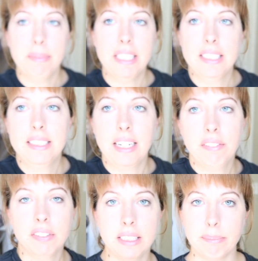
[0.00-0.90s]
it has
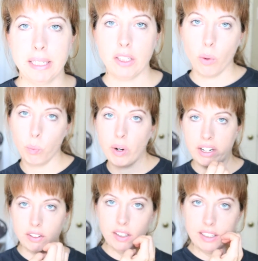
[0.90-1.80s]
definitely been
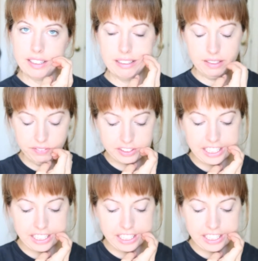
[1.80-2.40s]
well loved,